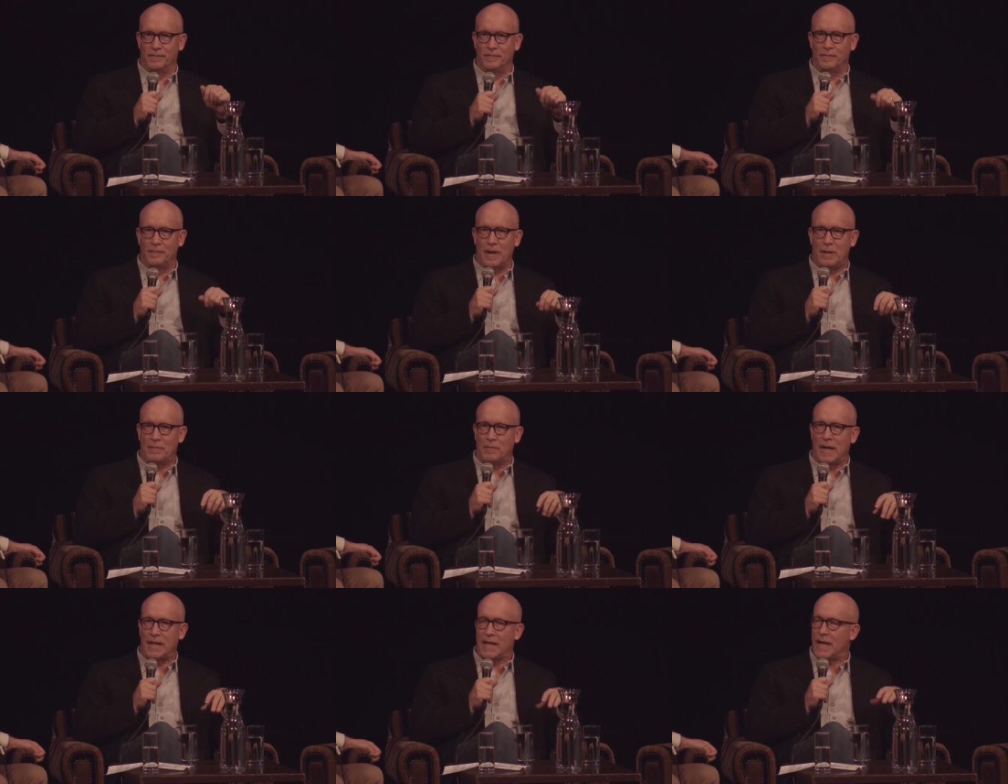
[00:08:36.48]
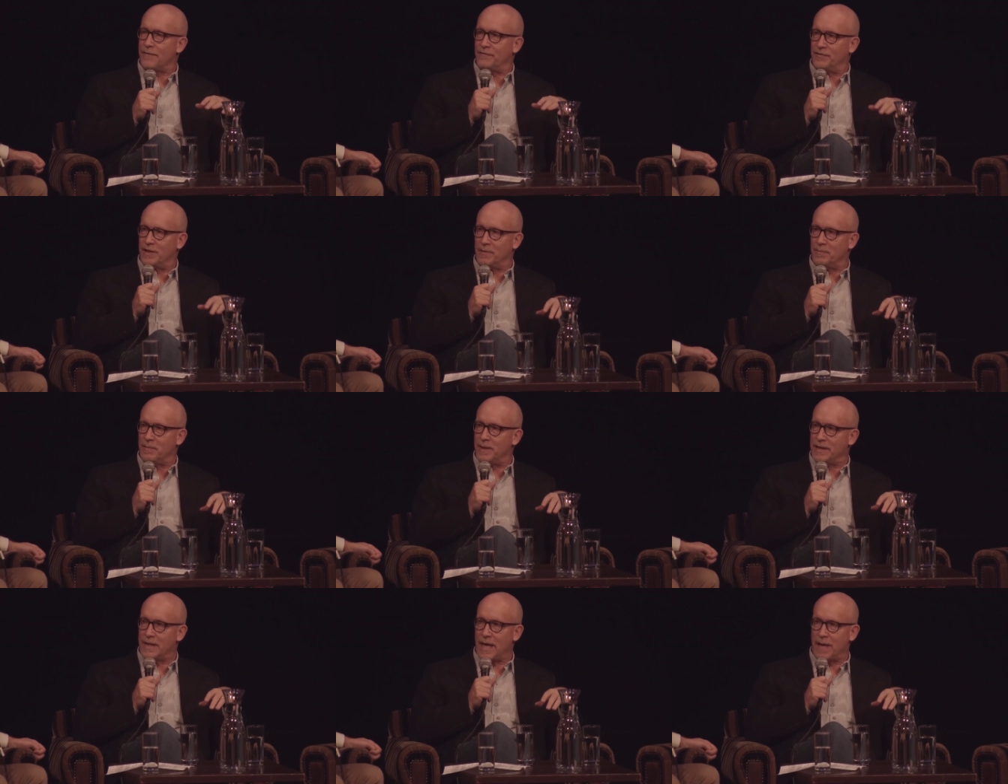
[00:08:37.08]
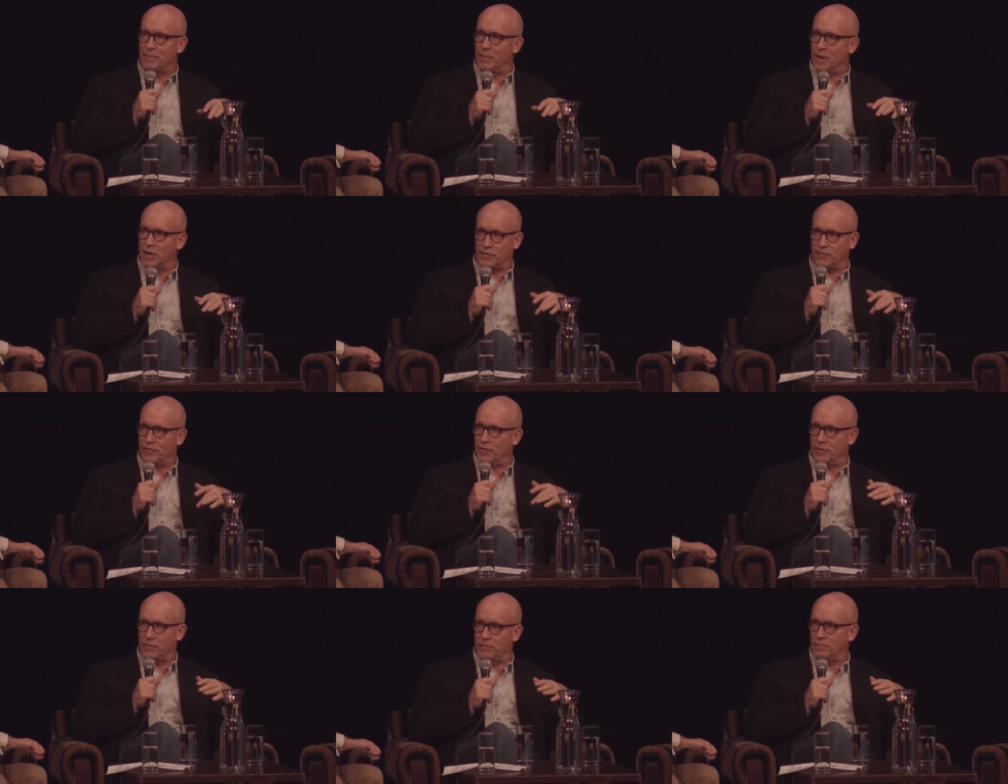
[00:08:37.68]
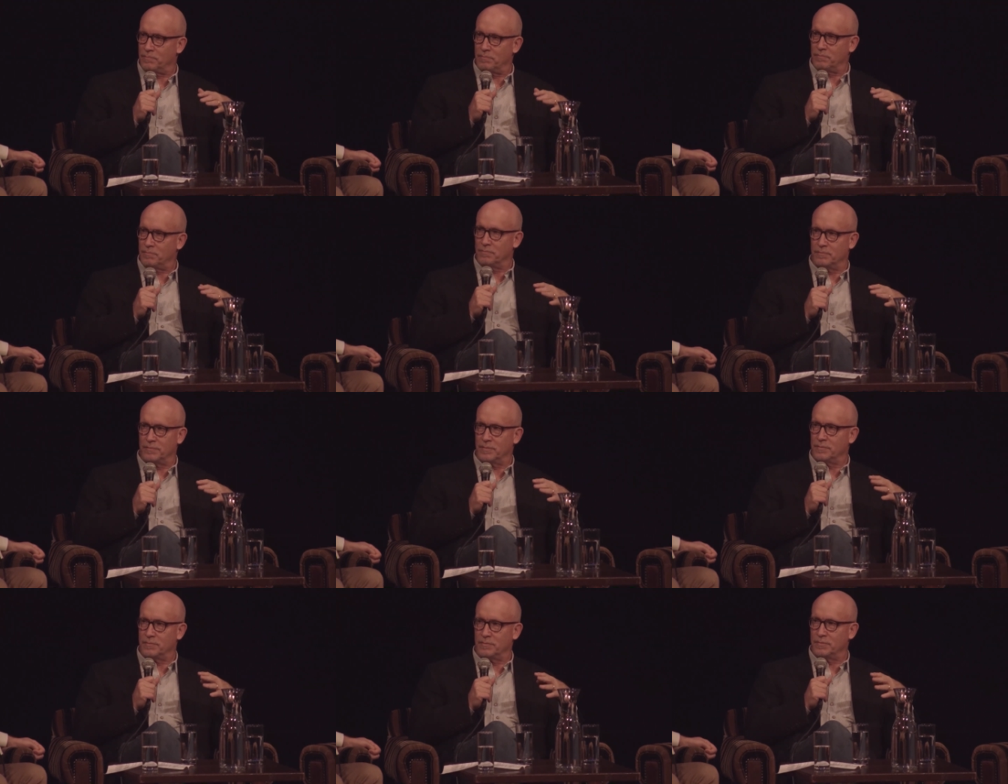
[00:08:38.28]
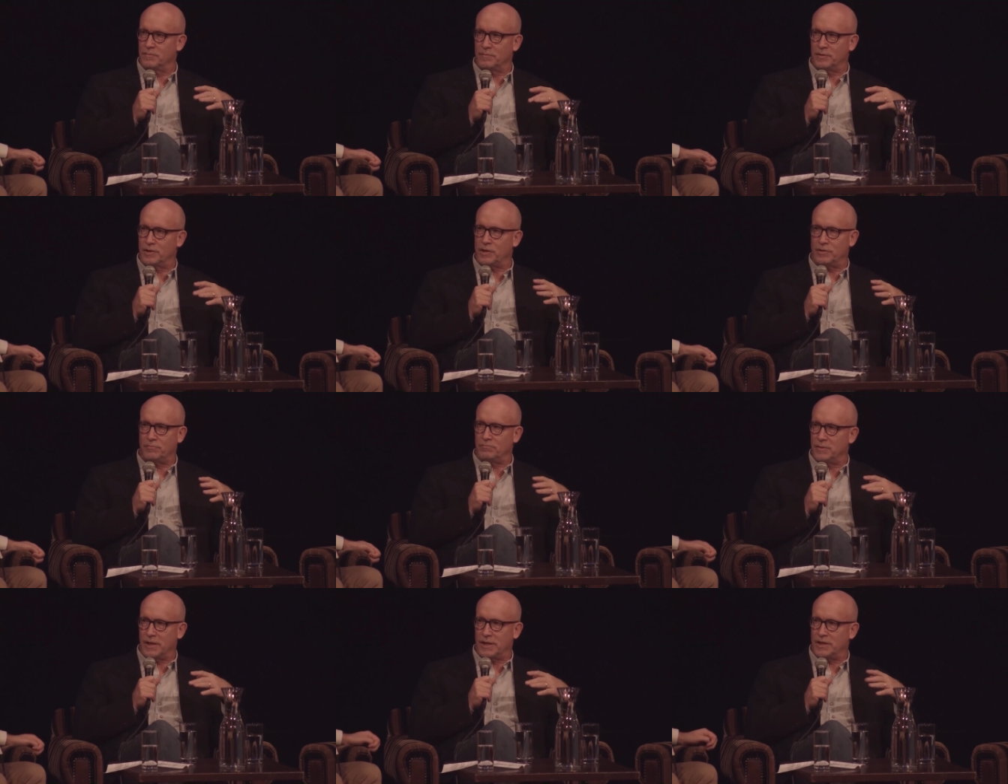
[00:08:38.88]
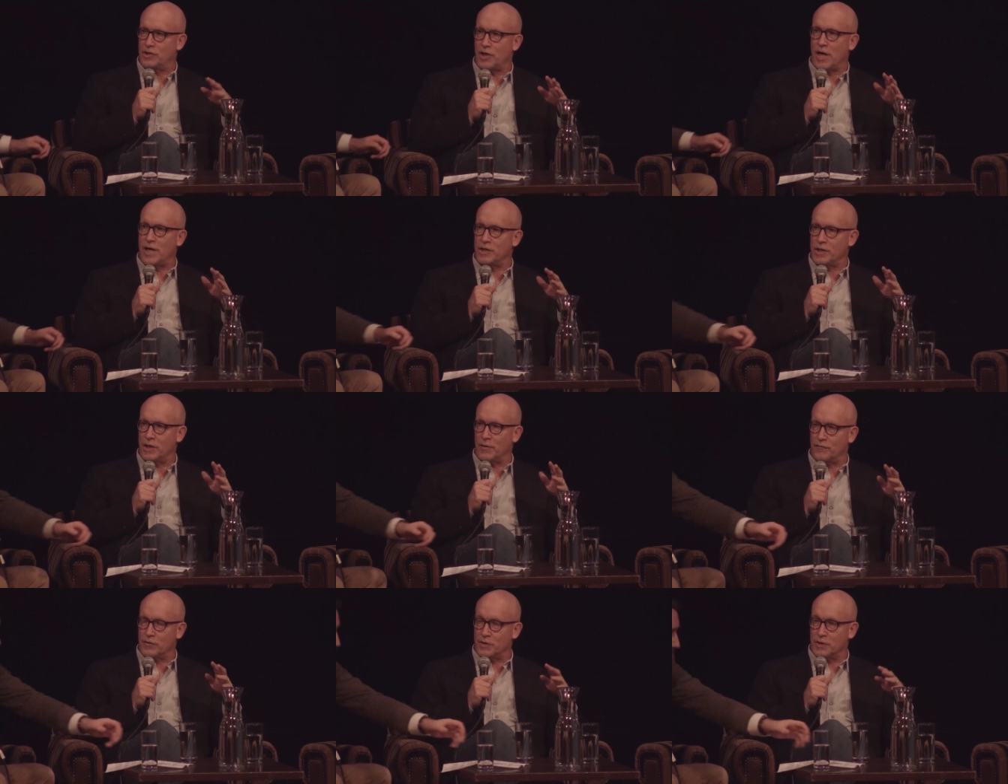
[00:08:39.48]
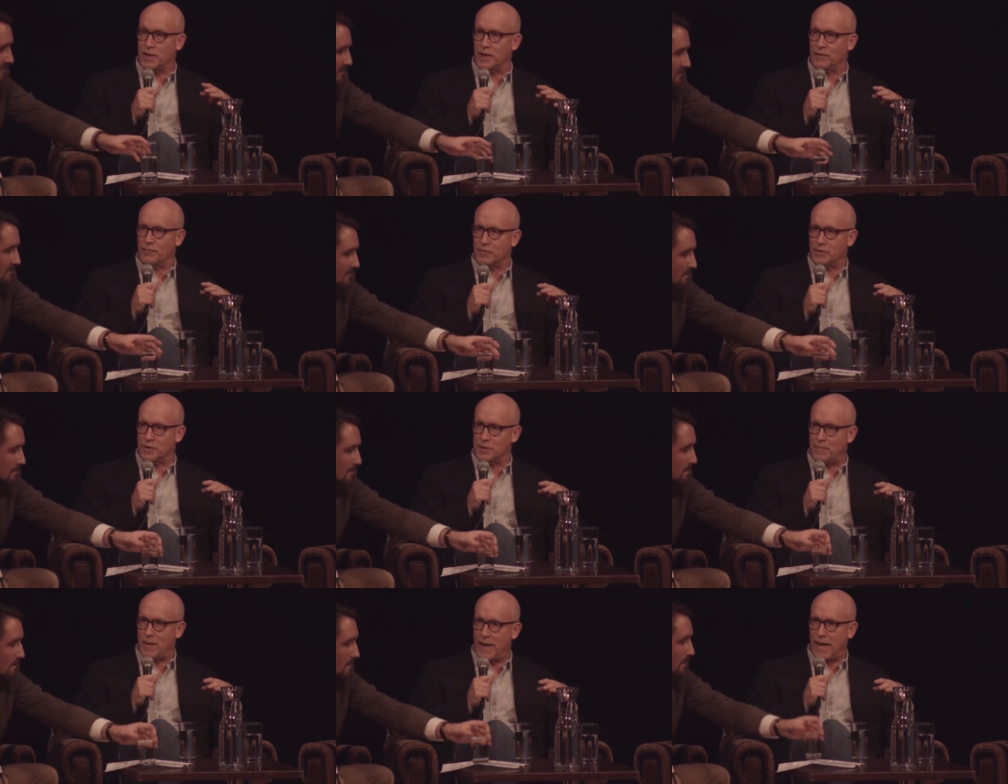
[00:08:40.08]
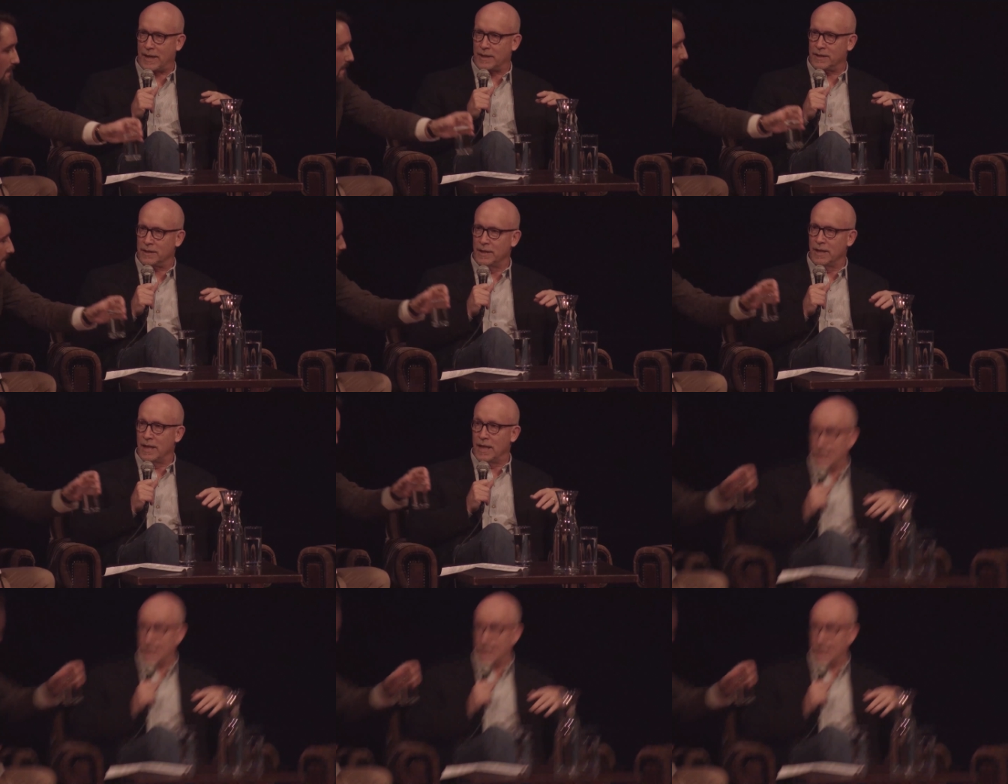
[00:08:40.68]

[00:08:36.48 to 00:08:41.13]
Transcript: my life didn't mean that much for exchanging it for self-respect.